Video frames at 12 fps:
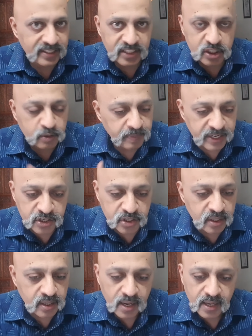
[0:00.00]
I just
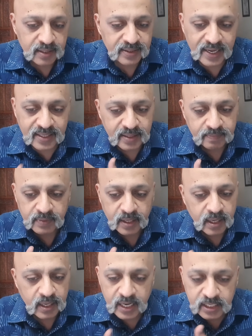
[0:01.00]
mentioned
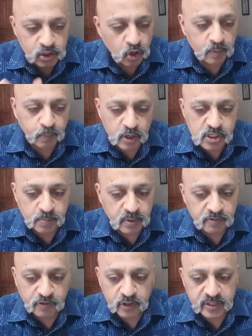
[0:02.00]
that it's not
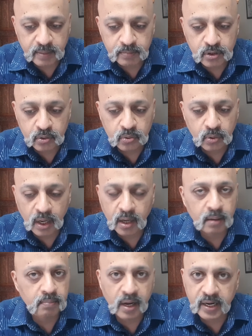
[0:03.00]
possible for them to
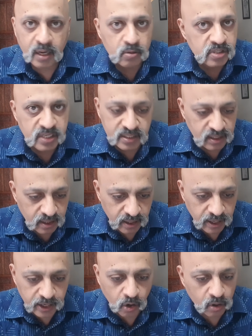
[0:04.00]
announce it
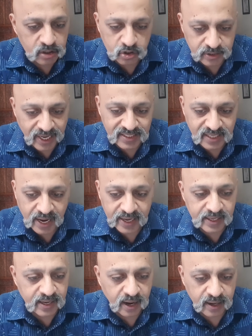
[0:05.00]
early on, so that's
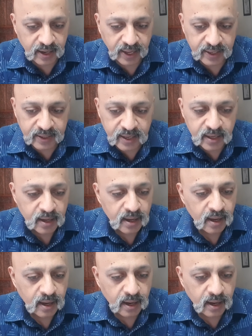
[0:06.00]
highly unlikely.